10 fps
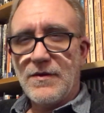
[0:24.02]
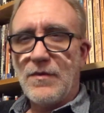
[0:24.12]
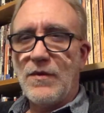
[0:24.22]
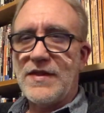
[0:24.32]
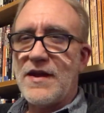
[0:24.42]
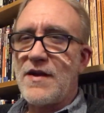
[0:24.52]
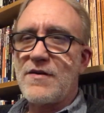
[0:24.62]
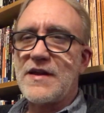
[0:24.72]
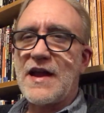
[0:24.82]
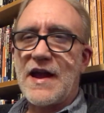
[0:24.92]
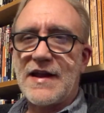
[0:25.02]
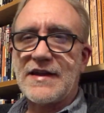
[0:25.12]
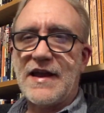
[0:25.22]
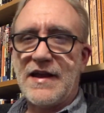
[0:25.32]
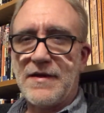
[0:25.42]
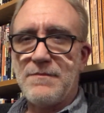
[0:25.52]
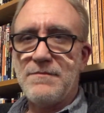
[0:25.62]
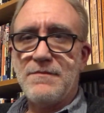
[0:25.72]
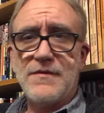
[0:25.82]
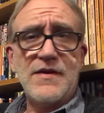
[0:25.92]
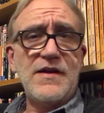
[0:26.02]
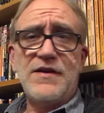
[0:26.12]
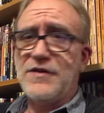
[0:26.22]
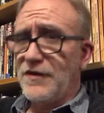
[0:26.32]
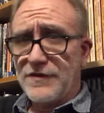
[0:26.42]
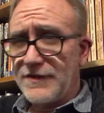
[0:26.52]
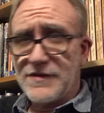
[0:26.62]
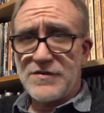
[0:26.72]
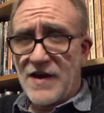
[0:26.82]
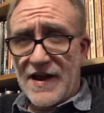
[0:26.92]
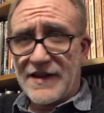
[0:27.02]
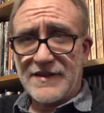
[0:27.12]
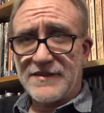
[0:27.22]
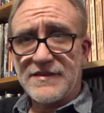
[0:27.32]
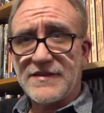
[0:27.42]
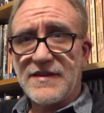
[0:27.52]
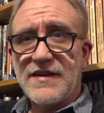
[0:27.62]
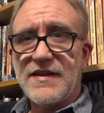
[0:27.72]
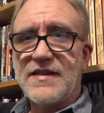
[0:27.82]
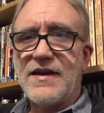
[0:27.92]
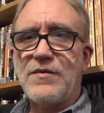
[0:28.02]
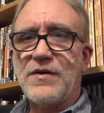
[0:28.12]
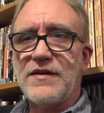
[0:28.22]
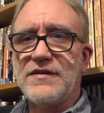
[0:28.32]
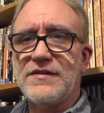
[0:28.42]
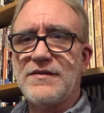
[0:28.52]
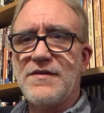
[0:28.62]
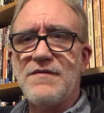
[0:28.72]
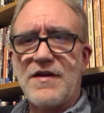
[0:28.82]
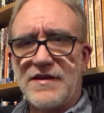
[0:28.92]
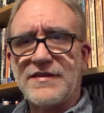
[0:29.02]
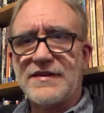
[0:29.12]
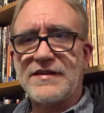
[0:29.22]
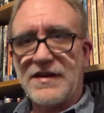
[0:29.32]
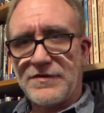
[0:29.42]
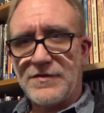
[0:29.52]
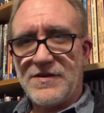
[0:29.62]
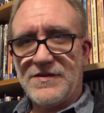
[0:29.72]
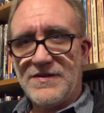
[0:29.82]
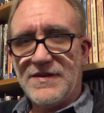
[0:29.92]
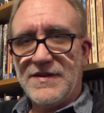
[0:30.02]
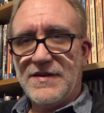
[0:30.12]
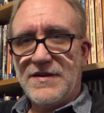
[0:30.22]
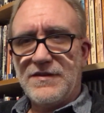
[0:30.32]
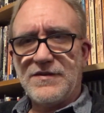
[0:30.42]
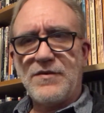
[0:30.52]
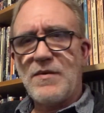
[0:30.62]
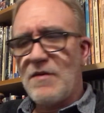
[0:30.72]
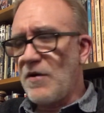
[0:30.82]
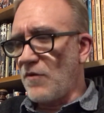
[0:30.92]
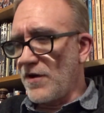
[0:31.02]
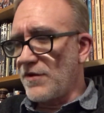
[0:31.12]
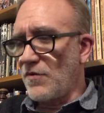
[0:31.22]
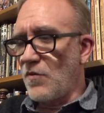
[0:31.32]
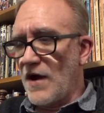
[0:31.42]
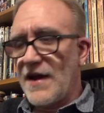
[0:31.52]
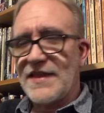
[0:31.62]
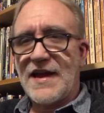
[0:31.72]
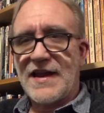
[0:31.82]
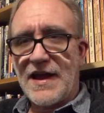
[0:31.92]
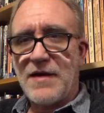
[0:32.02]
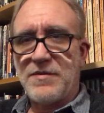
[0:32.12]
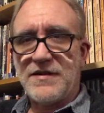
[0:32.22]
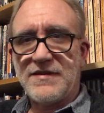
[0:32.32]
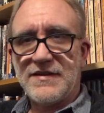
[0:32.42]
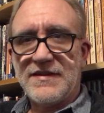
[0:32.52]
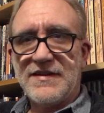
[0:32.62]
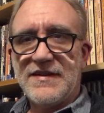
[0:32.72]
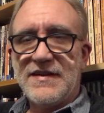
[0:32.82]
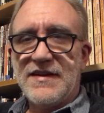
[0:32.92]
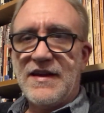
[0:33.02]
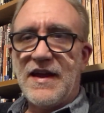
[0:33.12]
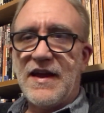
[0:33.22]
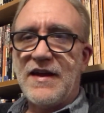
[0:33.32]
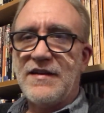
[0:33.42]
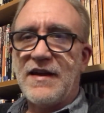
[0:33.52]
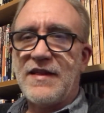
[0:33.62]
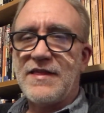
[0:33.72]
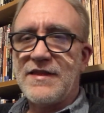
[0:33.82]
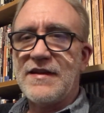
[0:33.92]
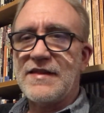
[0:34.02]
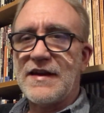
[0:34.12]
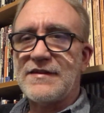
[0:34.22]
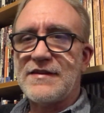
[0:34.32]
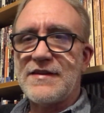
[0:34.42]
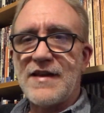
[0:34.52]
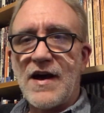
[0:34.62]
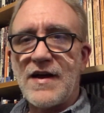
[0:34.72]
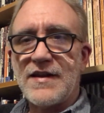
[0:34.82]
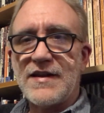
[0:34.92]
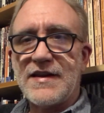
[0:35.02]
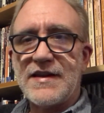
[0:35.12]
when they already had a game, Dungeons and Dragons, that was very successful? So we might wonder why that happened. And I think that's not a